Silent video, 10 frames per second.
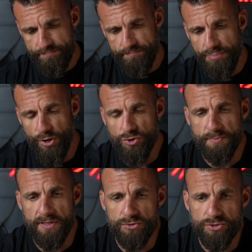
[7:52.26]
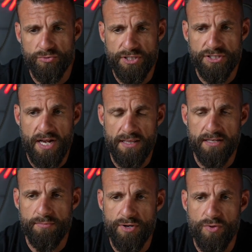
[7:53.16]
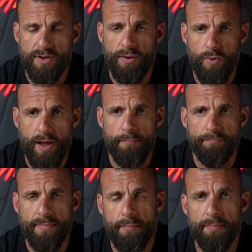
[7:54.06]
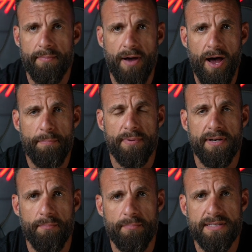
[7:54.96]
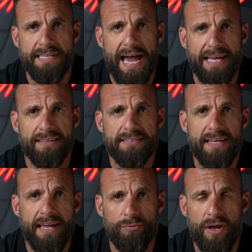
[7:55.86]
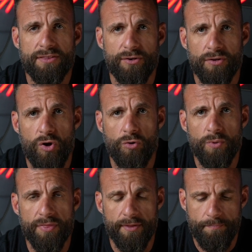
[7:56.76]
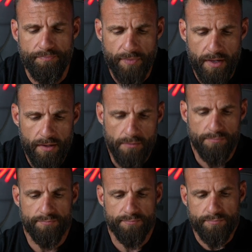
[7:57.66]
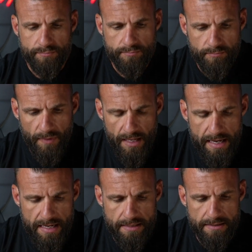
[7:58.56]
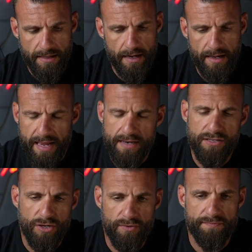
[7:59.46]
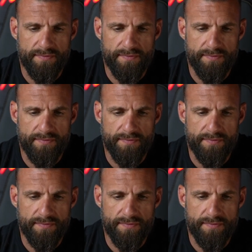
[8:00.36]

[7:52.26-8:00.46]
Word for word: post my little screenshot, let them know that I, am I'm, I'm up and I'm attacking the day right there along with them. And uh, and you know if